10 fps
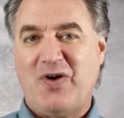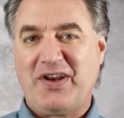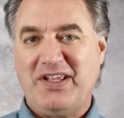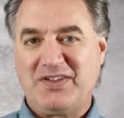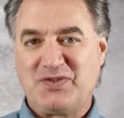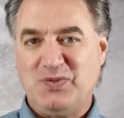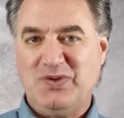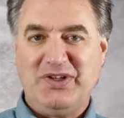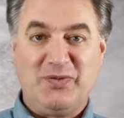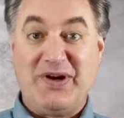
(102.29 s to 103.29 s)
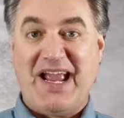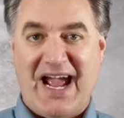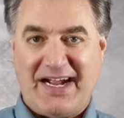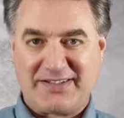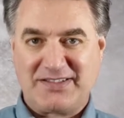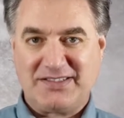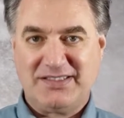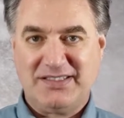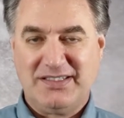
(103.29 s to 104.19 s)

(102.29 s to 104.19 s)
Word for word: audience would react.